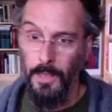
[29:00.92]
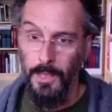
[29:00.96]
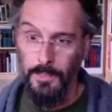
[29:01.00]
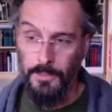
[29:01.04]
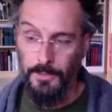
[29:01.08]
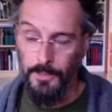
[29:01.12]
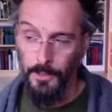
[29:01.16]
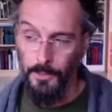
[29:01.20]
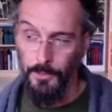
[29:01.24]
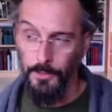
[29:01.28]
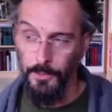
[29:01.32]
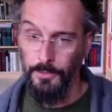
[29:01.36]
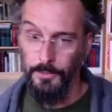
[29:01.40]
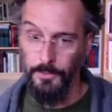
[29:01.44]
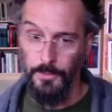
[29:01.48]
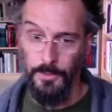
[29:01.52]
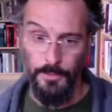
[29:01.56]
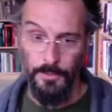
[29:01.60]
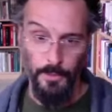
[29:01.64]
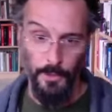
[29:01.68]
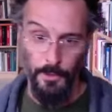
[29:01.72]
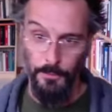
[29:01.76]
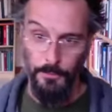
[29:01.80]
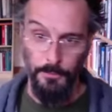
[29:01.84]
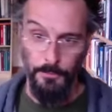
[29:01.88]
so this
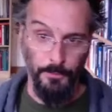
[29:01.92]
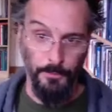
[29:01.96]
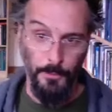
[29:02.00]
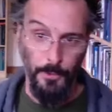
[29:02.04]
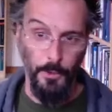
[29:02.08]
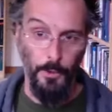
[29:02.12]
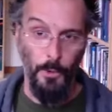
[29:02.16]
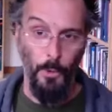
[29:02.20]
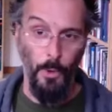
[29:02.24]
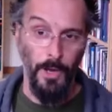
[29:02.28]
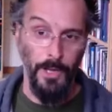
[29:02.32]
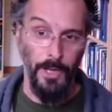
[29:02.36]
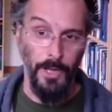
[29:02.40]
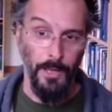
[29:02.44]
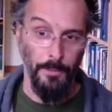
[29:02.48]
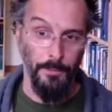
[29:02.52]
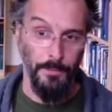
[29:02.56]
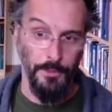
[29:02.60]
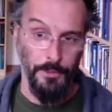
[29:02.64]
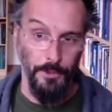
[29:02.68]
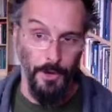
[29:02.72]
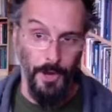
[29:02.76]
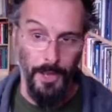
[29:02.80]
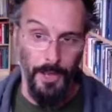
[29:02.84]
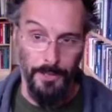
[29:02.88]
is all quite
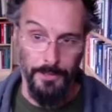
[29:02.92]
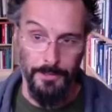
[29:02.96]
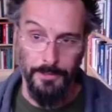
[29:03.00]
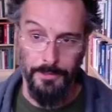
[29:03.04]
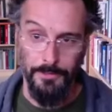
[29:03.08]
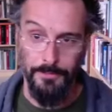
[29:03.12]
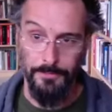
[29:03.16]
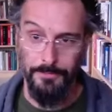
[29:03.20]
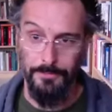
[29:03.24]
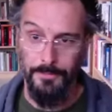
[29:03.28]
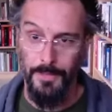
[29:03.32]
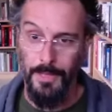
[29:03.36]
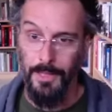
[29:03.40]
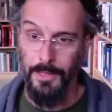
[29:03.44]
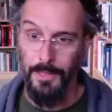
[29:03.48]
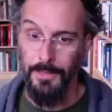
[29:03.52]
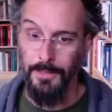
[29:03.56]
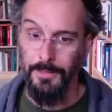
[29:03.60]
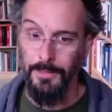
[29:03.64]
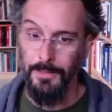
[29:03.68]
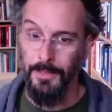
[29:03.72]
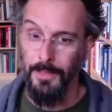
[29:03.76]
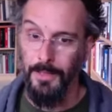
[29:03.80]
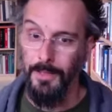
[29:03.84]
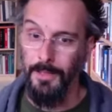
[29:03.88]
abstract,
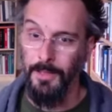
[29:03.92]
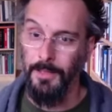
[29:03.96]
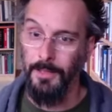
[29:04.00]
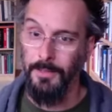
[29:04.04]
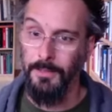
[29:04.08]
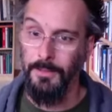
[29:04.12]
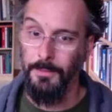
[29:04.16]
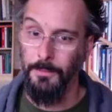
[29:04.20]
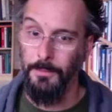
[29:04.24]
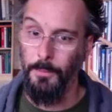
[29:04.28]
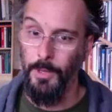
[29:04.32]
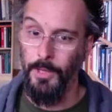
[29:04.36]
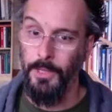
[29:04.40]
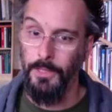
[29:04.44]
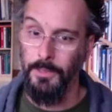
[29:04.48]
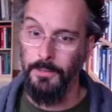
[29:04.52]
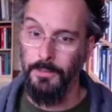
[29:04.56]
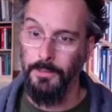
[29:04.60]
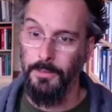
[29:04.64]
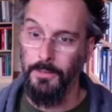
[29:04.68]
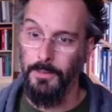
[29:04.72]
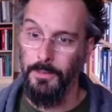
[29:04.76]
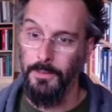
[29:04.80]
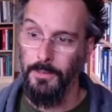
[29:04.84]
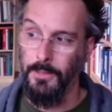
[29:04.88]
and
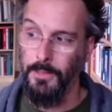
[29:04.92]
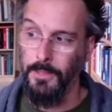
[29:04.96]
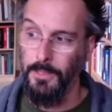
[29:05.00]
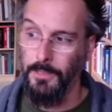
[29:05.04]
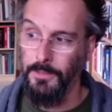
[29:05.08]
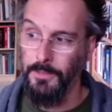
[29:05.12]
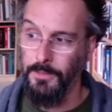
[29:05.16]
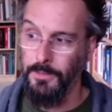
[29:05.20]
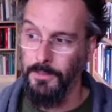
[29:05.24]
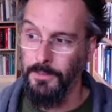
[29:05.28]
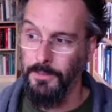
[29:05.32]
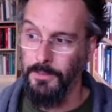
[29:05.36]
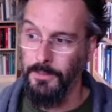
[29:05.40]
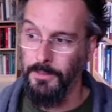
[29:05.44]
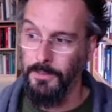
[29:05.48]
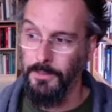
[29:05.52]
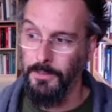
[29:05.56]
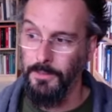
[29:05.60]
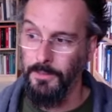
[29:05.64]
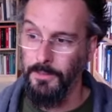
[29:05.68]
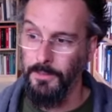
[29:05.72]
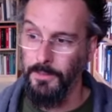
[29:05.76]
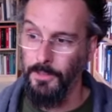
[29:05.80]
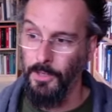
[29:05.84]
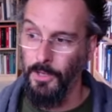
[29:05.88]
but it's
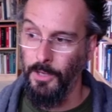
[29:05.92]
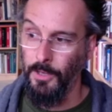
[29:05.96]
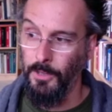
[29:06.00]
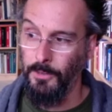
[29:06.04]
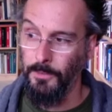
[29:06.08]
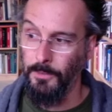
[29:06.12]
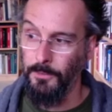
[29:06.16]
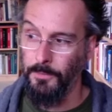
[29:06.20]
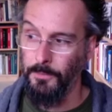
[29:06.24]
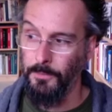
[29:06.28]
the